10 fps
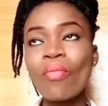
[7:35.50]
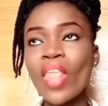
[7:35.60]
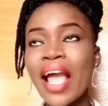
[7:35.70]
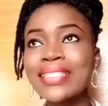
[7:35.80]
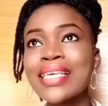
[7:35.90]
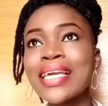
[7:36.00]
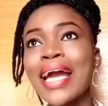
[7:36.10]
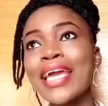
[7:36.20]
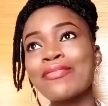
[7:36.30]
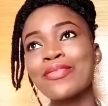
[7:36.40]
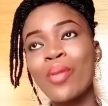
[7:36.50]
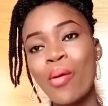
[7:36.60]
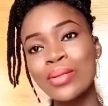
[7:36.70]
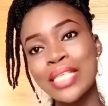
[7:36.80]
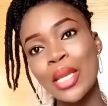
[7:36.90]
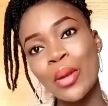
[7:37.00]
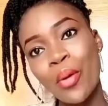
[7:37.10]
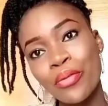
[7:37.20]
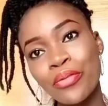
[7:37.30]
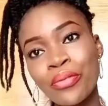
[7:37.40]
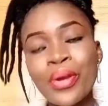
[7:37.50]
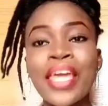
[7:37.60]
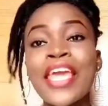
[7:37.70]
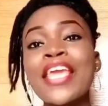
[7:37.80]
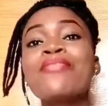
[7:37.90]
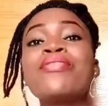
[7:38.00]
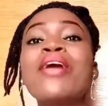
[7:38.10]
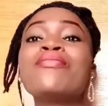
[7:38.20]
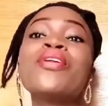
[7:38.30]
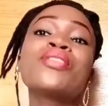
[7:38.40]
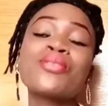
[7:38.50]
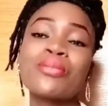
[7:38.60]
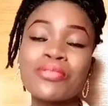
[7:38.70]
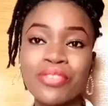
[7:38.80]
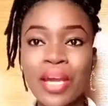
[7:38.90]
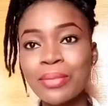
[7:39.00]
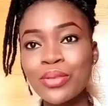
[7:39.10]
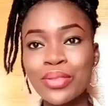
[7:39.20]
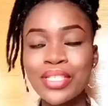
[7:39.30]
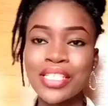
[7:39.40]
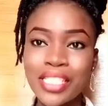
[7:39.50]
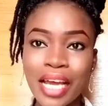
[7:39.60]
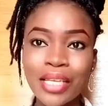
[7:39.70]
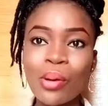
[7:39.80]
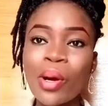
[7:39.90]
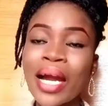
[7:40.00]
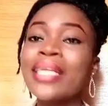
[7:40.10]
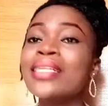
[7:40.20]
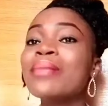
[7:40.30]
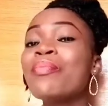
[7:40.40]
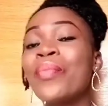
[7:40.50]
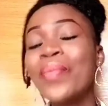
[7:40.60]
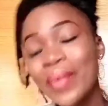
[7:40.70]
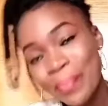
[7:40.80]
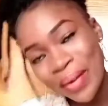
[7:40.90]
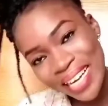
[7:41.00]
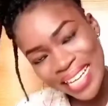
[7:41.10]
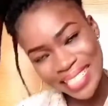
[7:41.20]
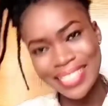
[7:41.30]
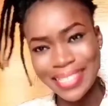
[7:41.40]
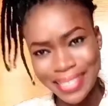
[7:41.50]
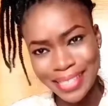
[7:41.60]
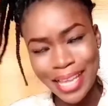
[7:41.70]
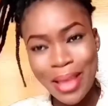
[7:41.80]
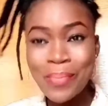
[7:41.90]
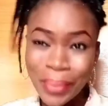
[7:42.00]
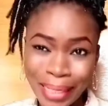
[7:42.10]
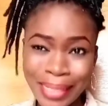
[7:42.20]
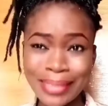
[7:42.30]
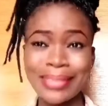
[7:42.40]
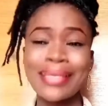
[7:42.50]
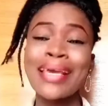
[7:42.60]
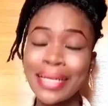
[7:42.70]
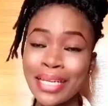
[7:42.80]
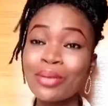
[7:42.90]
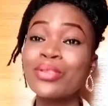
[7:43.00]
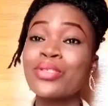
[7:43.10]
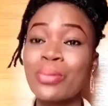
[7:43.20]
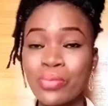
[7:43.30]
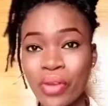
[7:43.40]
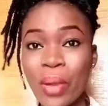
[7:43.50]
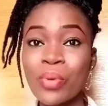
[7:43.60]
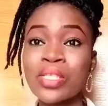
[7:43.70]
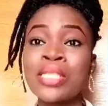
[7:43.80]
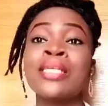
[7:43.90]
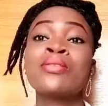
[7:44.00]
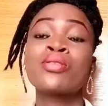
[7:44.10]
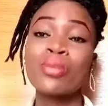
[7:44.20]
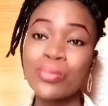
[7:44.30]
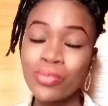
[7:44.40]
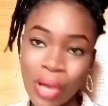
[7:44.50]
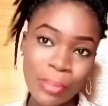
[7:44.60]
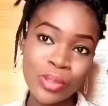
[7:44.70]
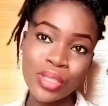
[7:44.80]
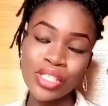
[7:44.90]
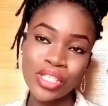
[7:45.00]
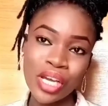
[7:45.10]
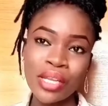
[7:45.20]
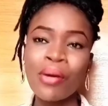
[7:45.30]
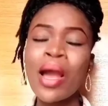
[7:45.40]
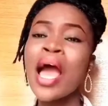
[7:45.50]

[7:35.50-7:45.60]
I think I have talked enough. If you have not subscribed to this channel, kindly please click on the subscribe button and subscribe to this channel.